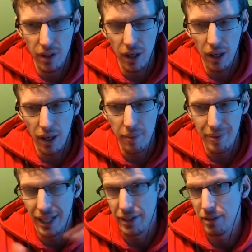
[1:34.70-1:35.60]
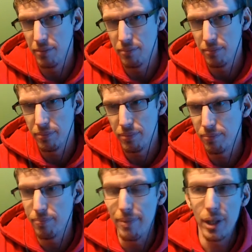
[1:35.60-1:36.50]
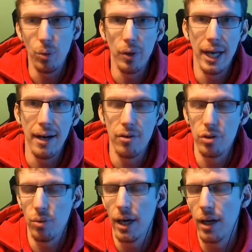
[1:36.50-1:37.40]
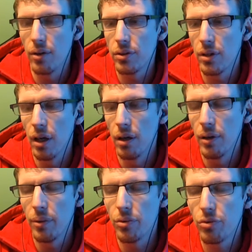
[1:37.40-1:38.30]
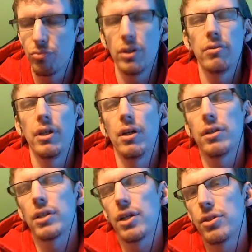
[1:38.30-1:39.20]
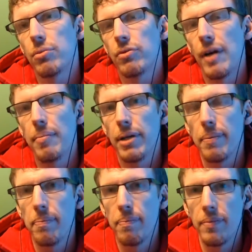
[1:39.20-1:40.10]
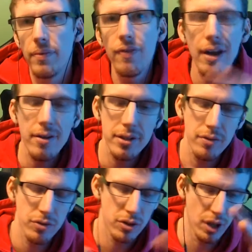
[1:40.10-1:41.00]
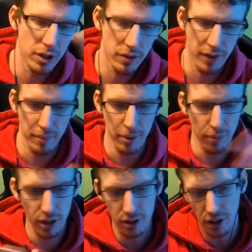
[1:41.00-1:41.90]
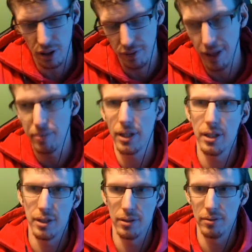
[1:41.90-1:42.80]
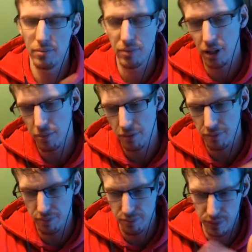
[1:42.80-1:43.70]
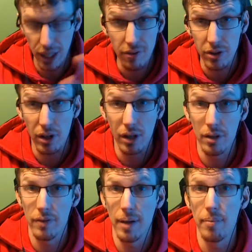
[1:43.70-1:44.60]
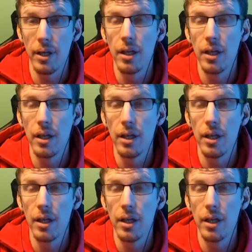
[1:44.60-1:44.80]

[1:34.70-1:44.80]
and had a meal there as well. So it was really, really nice catching up with family. Various different sides of the family. My side of the family and a couple of Sarah's side of the family.